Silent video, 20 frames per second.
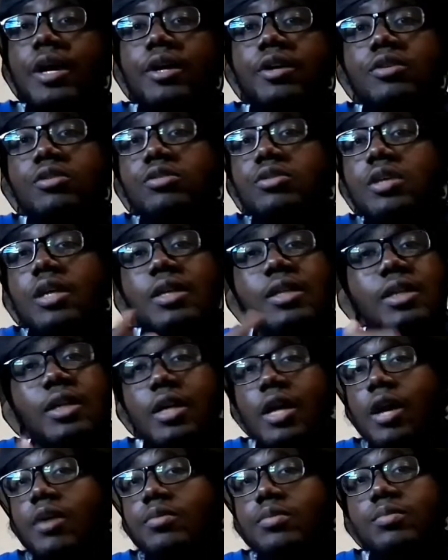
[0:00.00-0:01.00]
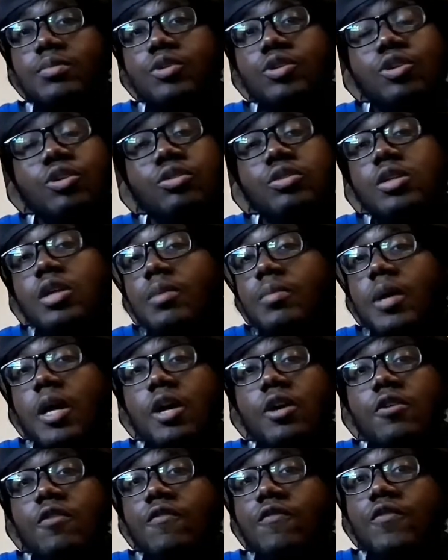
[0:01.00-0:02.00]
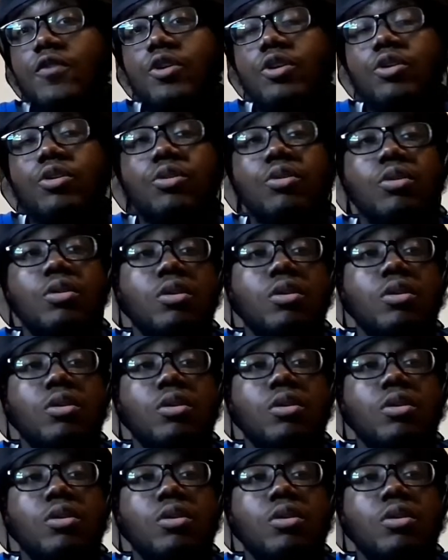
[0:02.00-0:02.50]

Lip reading: Eagles in the comment below. Tell me how you feel.